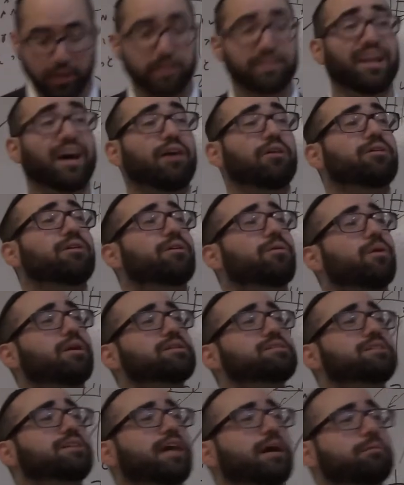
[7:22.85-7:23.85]
Now, what
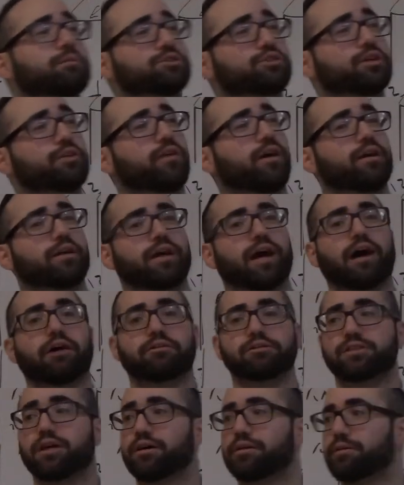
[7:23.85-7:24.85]
is the chemistry of honey? How
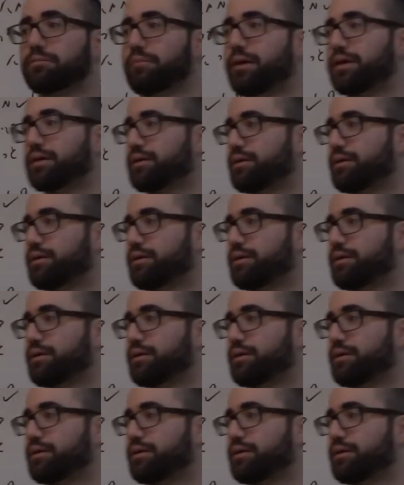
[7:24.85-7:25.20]
does honey made,